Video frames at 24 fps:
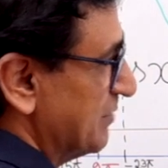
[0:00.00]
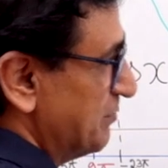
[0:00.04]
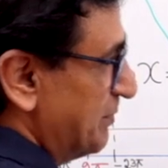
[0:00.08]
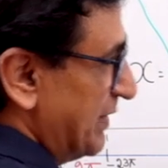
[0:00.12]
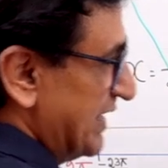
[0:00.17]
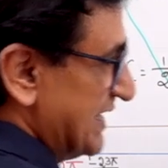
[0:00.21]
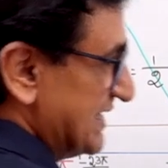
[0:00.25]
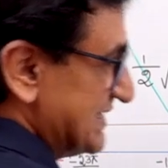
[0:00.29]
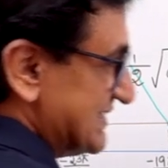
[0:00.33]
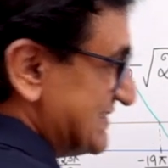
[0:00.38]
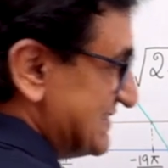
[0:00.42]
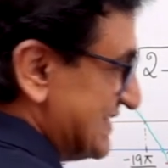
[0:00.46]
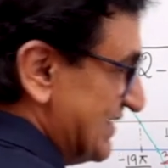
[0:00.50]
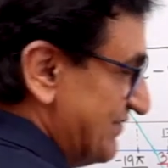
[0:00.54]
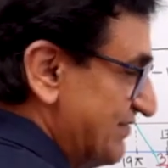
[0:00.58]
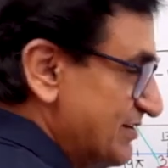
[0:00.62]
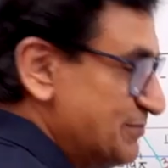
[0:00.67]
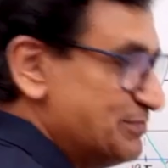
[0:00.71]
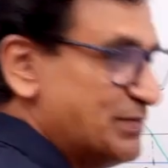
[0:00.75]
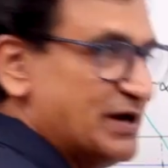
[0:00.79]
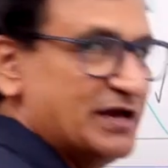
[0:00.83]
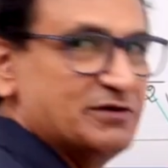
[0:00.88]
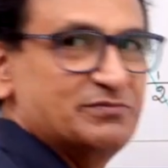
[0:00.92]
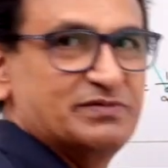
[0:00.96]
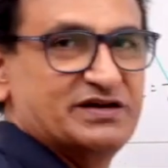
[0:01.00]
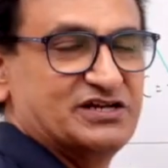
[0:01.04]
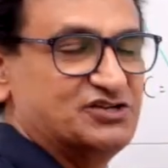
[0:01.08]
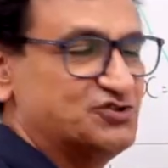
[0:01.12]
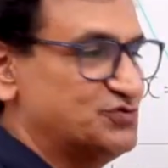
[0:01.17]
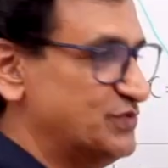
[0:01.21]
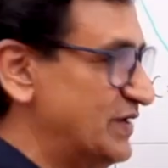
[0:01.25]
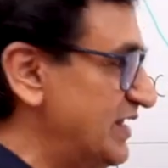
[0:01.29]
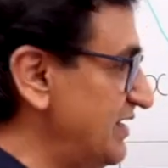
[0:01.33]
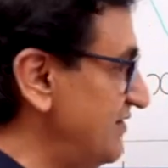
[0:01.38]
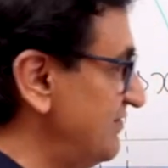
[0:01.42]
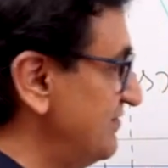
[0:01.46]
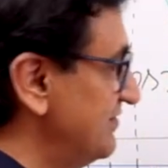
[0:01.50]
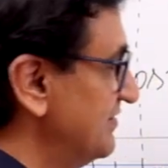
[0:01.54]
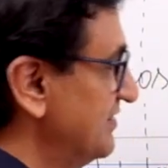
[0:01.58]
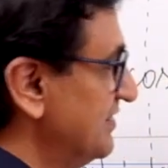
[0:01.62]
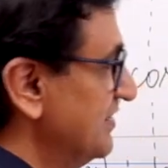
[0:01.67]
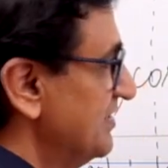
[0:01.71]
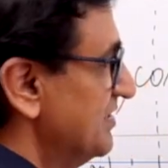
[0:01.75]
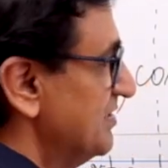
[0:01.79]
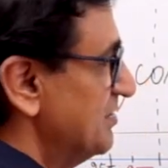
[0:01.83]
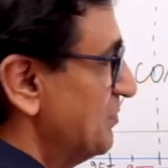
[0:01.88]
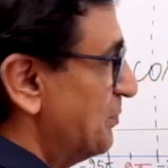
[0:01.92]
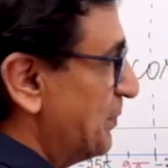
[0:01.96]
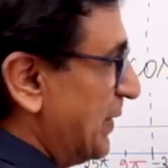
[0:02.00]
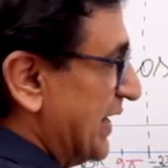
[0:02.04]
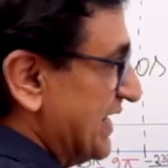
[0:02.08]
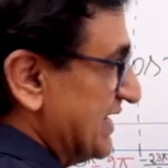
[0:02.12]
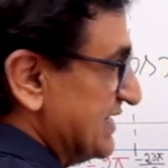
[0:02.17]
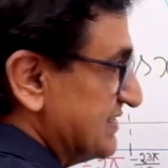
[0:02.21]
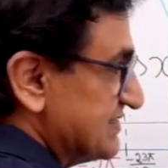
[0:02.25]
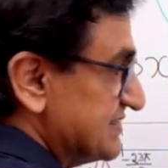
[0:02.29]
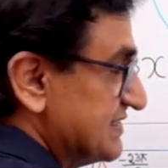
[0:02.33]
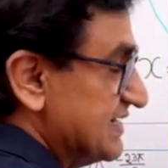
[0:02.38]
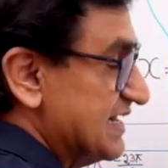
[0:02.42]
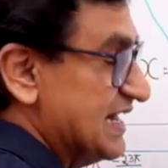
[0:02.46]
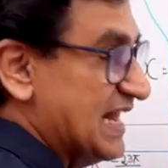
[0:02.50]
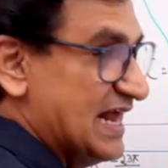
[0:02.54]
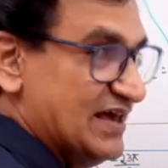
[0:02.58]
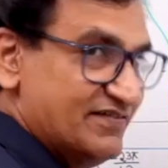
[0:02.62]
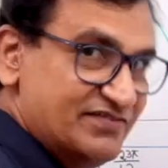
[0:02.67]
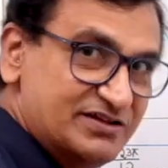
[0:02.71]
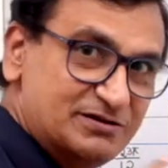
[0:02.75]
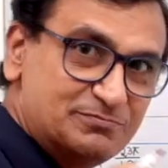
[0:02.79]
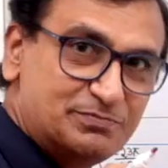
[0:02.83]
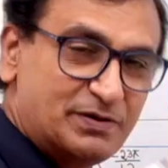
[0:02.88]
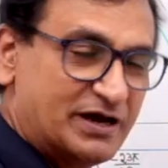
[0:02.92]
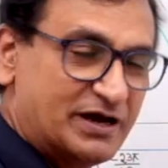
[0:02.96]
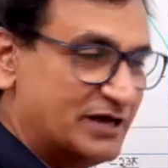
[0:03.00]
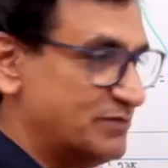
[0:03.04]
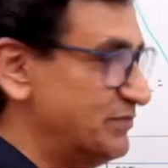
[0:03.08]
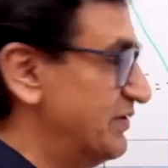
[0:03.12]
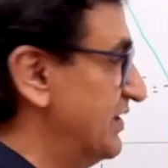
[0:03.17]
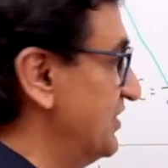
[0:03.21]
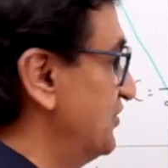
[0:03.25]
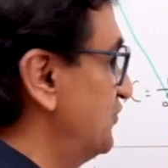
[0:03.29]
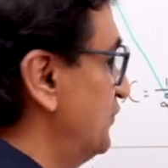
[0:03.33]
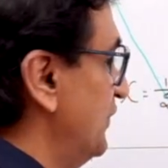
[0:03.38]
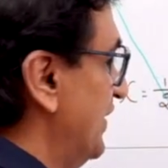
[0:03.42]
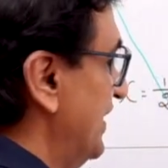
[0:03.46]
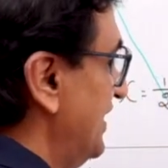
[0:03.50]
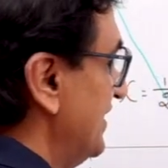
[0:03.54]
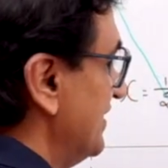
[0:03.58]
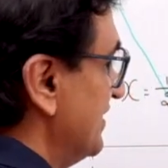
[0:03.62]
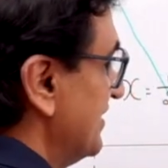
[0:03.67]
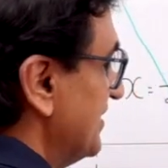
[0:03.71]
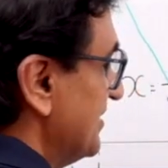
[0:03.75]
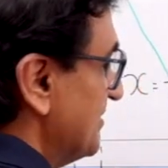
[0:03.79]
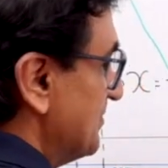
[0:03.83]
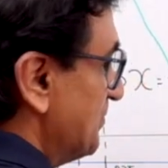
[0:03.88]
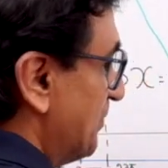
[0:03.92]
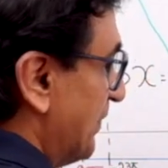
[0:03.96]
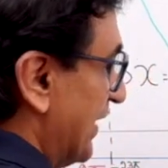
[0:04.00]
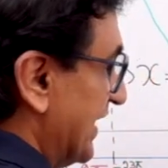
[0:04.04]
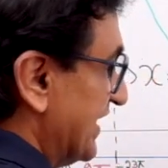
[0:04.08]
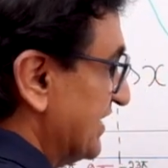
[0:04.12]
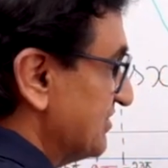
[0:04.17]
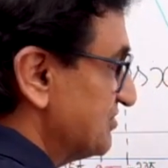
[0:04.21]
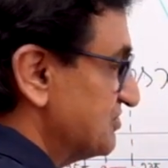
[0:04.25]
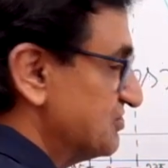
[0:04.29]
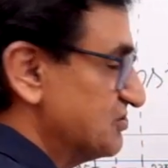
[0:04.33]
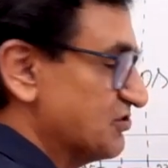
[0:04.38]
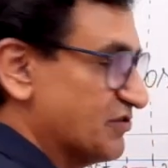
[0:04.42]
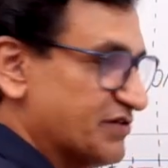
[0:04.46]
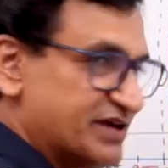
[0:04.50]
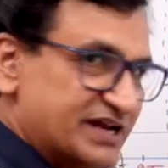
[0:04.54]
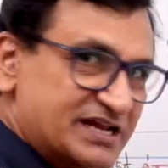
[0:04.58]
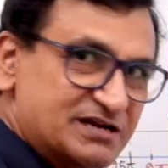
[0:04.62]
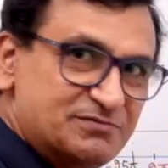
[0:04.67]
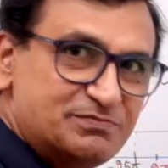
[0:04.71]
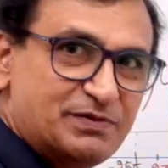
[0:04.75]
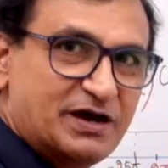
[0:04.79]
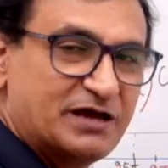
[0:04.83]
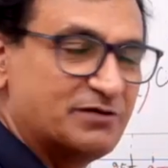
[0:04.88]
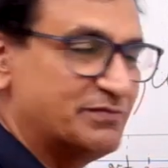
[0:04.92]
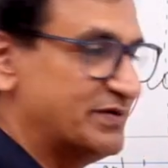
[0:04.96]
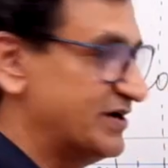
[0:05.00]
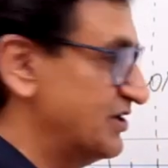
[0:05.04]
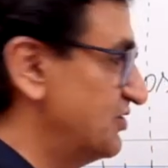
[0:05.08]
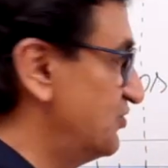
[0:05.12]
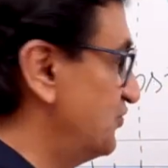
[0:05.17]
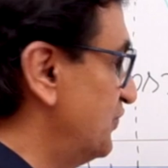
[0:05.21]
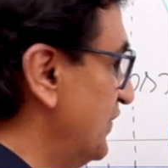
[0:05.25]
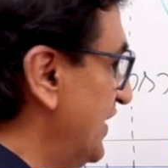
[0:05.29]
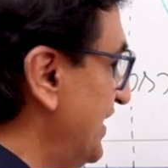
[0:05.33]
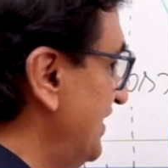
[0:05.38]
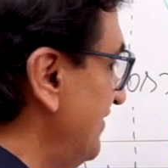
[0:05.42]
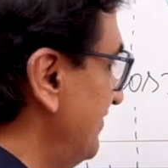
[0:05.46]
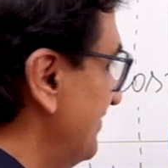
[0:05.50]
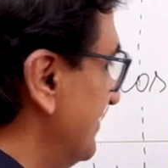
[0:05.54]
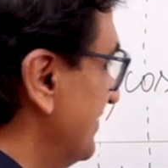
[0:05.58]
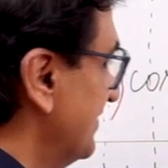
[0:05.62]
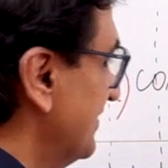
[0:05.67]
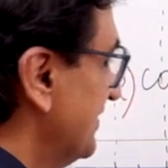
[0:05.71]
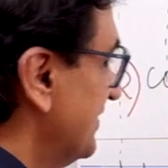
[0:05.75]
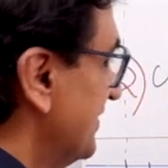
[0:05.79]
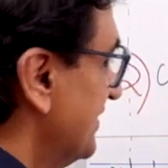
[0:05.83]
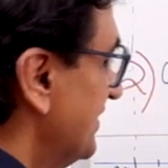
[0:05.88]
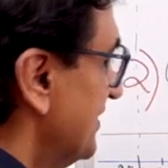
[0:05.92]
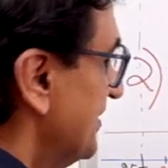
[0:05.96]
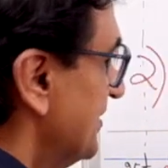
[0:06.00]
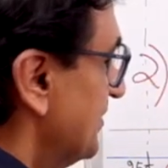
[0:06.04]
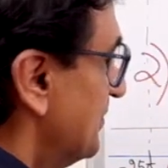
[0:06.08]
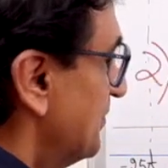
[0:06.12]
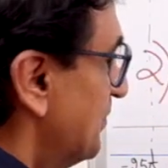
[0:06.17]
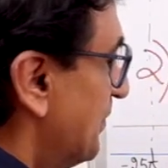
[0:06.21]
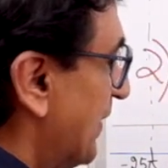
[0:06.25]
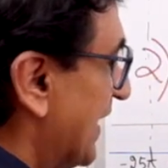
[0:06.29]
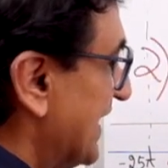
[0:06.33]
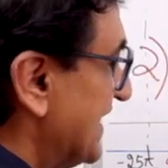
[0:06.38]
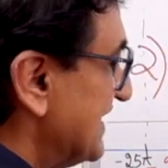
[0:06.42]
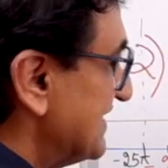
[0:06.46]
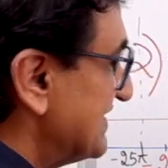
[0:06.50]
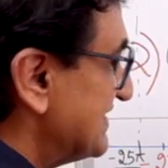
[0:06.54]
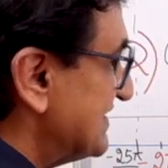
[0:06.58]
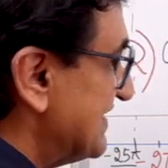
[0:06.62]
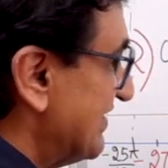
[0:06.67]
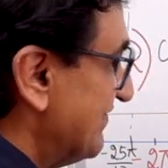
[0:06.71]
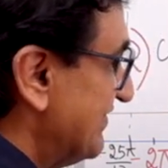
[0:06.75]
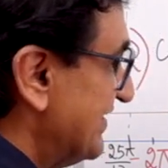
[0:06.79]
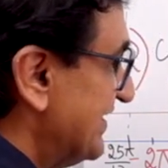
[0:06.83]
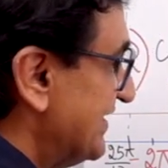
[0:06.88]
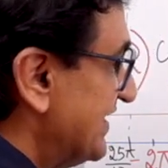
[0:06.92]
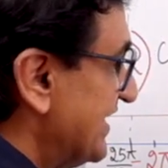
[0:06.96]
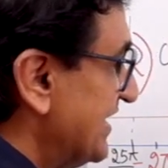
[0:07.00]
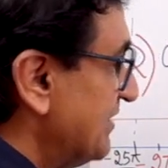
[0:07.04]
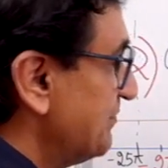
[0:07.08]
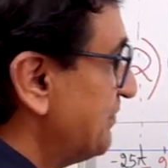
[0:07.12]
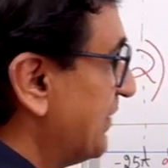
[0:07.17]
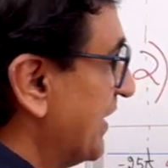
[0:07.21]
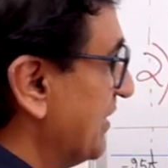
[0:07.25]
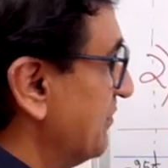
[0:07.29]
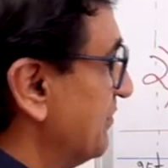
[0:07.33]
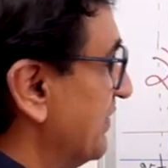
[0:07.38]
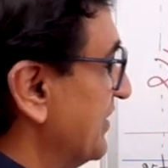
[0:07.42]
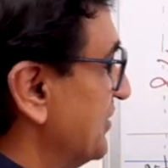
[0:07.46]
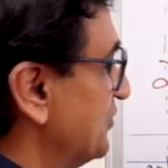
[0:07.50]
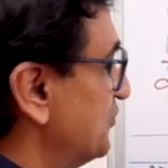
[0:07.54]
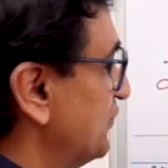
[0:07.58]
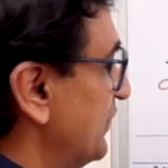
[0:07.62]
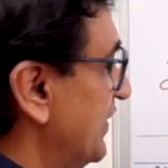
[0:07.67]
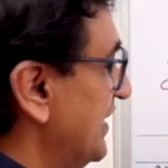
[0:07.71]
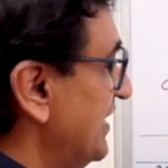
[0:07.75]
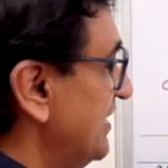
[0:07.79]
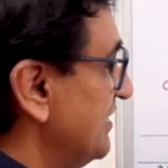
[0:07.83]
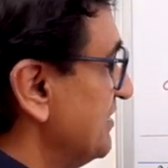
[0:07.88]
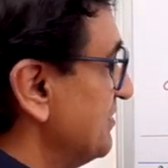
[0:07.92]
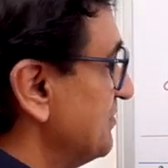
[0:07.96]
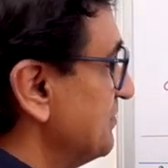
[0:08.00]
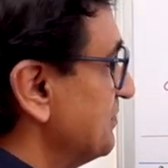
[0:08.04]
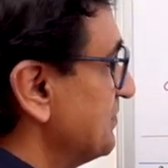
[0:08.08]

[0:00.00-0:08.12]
minus 7 pi by 12, minus 11 pi by 12, minus 13 pi by 12, minus 17 pi by 12,